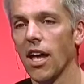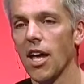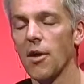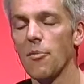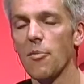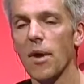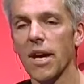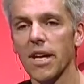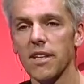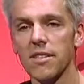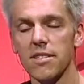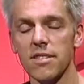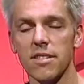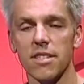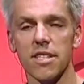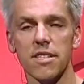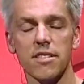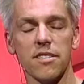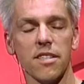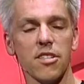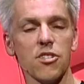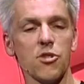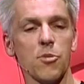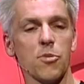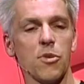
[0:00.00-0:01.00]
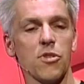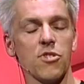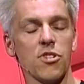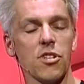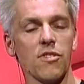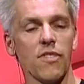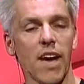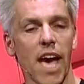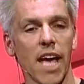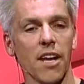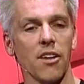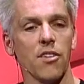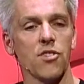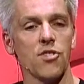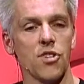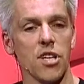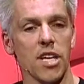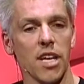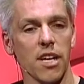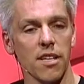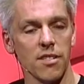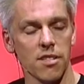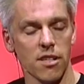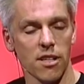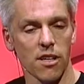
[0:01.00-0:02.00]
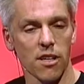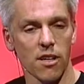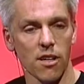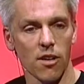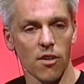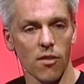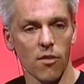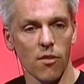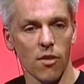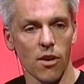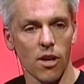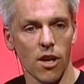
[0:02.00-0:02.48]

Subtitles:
It makes this distribution of energy is a